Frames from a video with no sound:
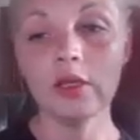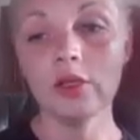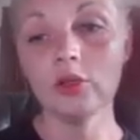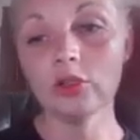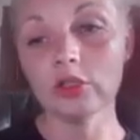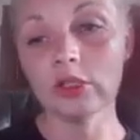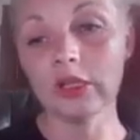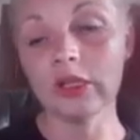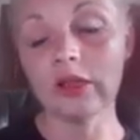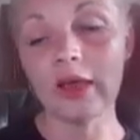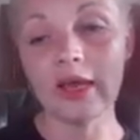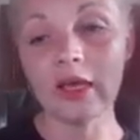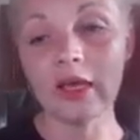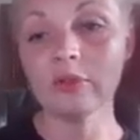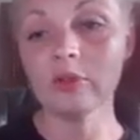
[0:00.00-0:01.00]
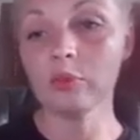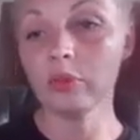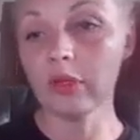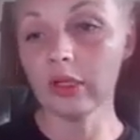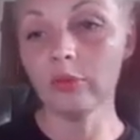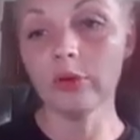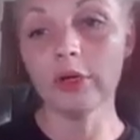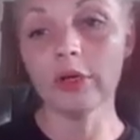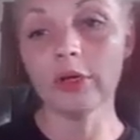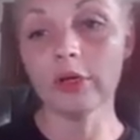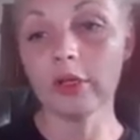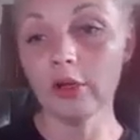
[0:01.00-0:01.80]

usually labs, blood work,